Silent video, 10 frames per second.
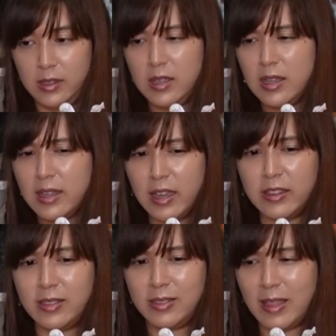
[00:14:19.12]
Yeah,
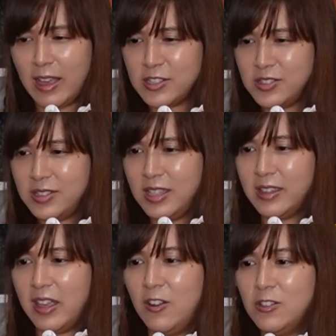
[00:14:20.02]
I actually
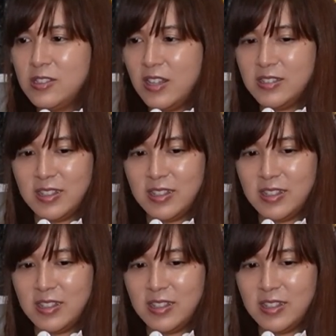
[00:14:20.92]
think Elsa is